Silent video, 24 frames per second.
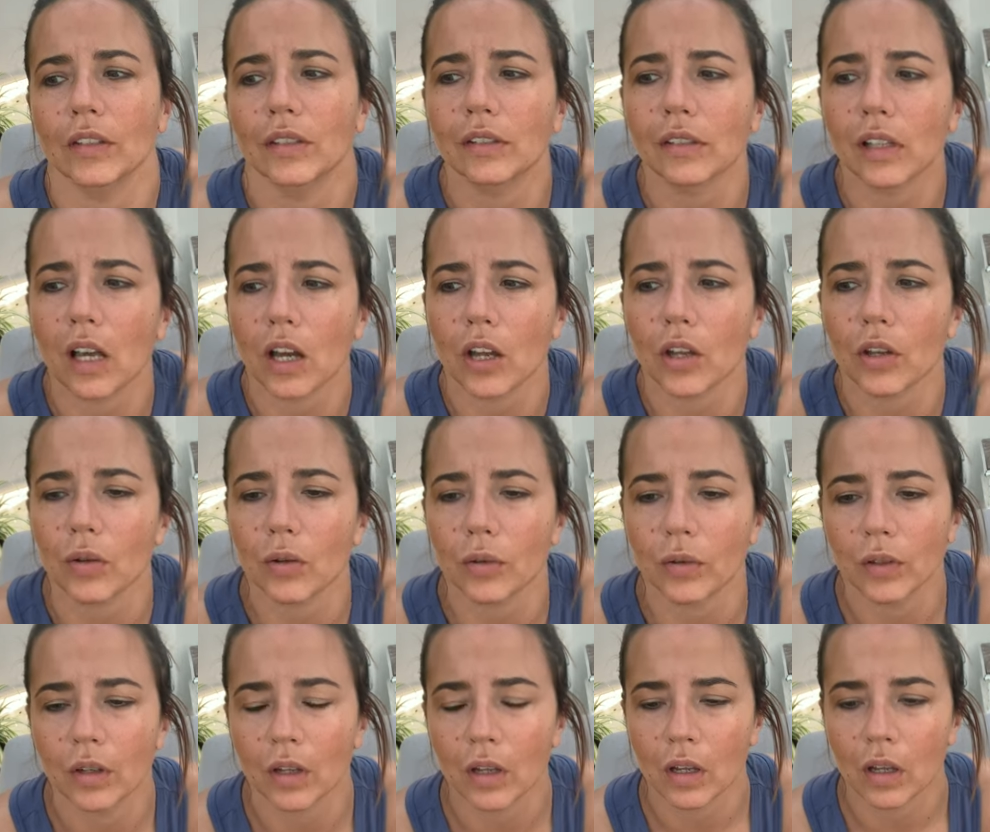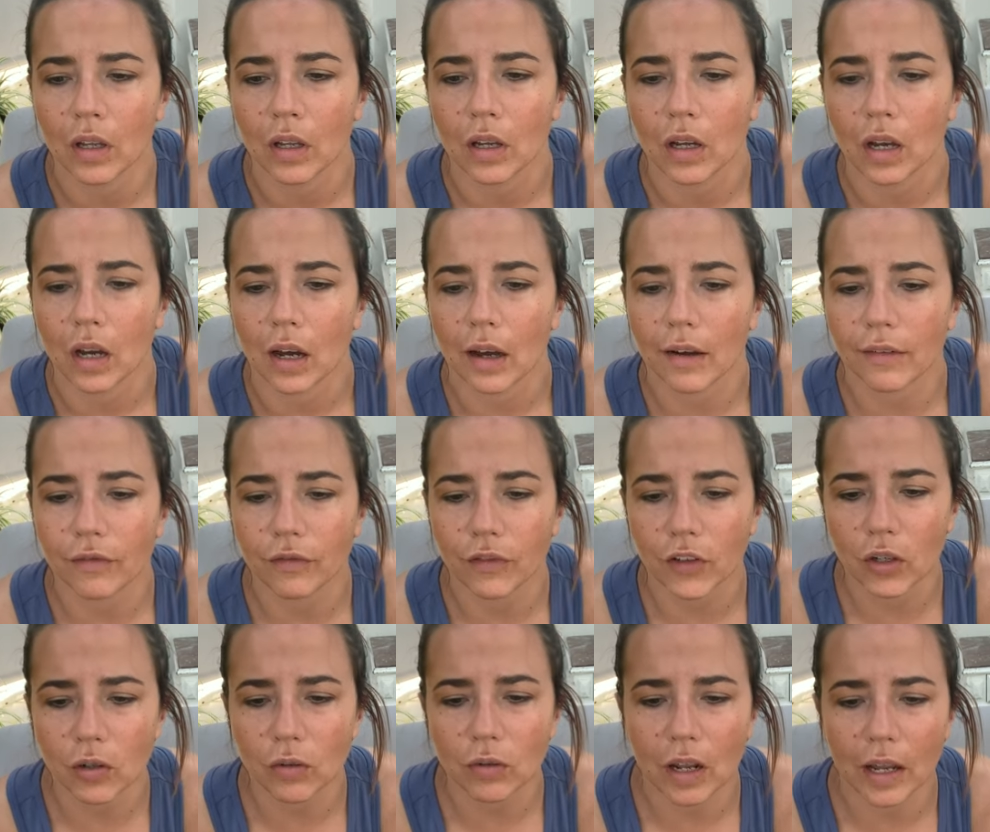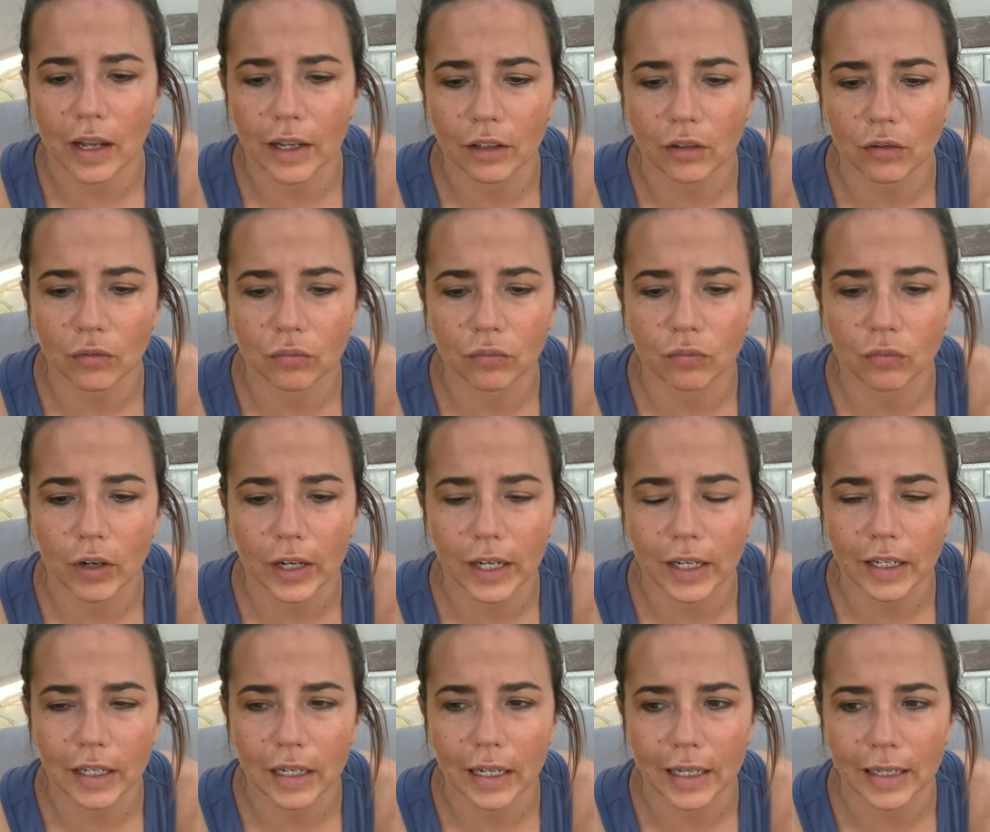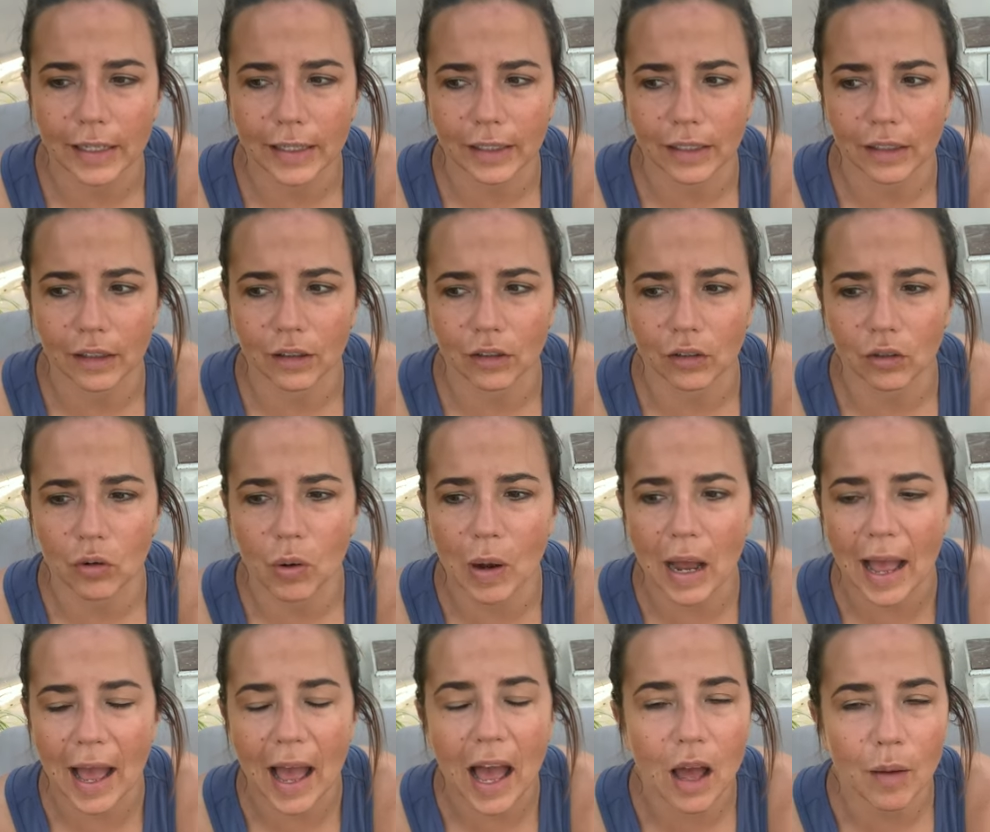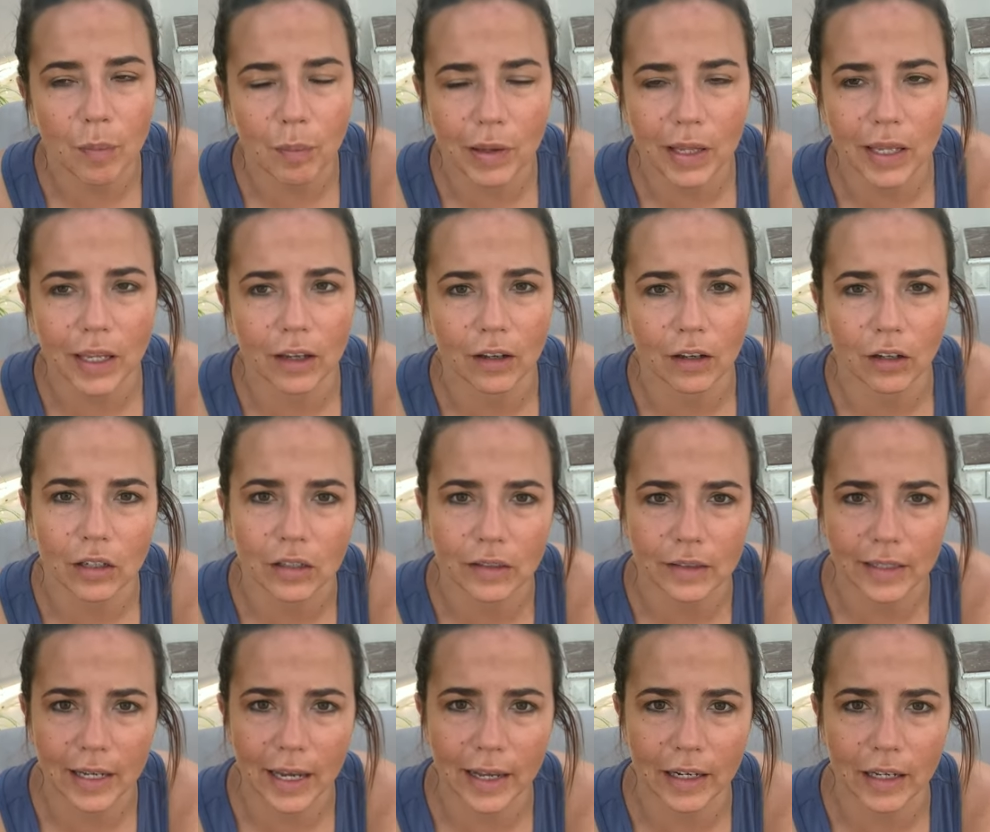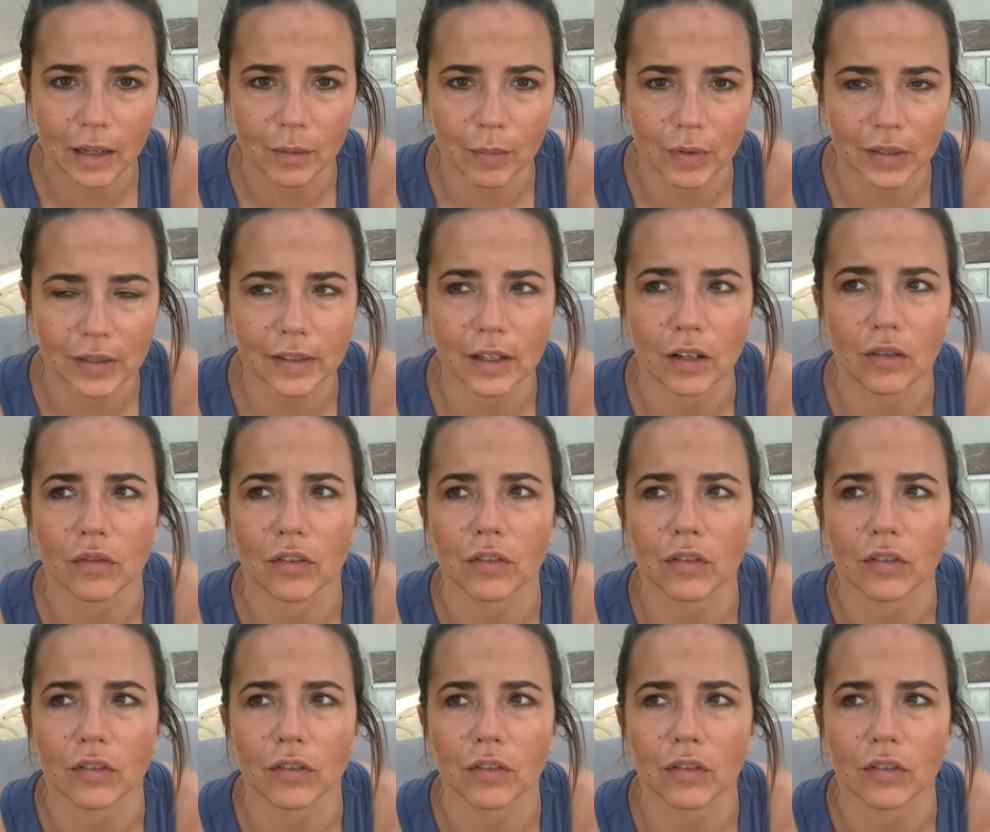So I feel like really quite happy and content in myself.